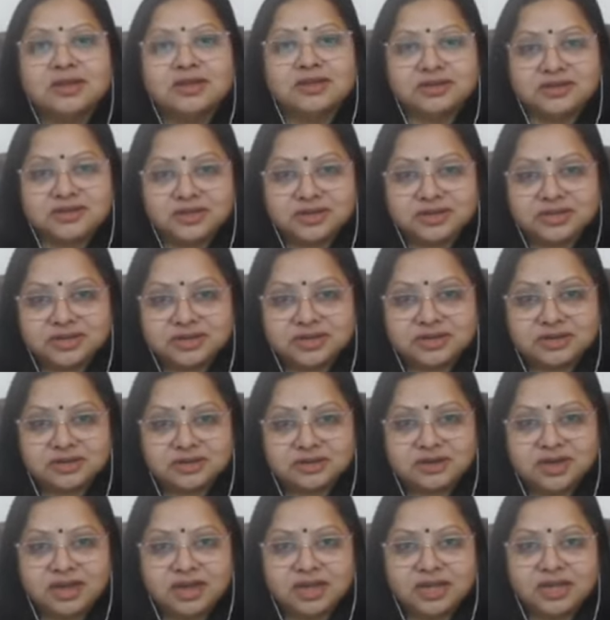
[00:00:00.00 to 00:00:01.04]
just
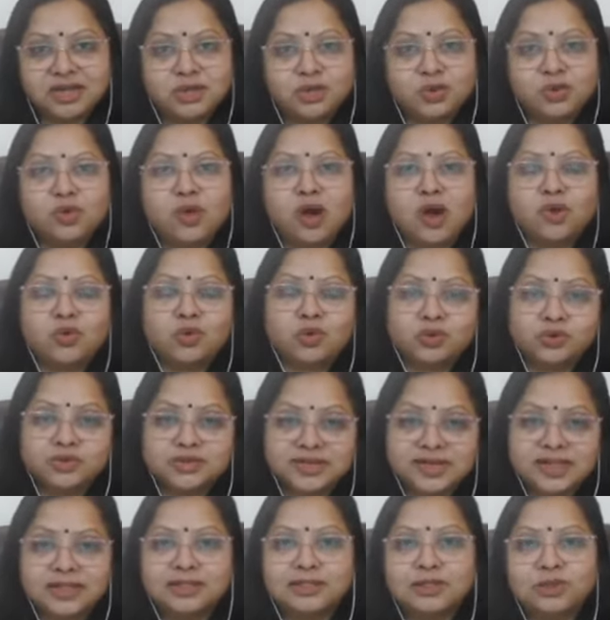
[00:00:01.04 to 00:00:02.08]
telling you how to
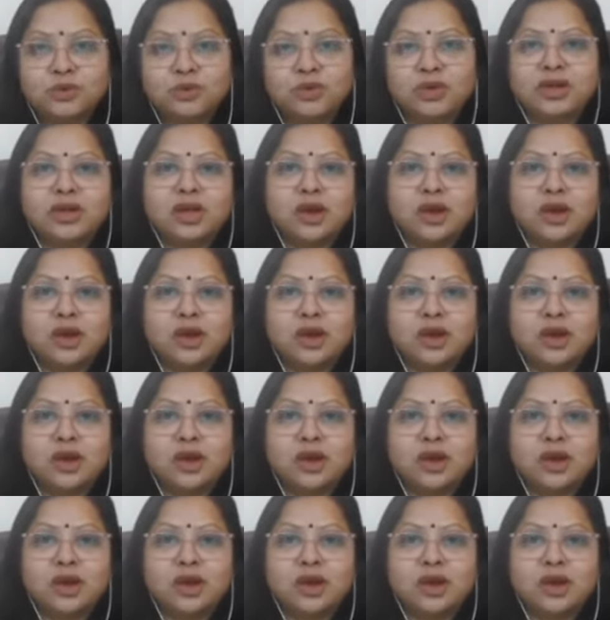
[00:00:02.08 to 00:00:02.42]
sail through it,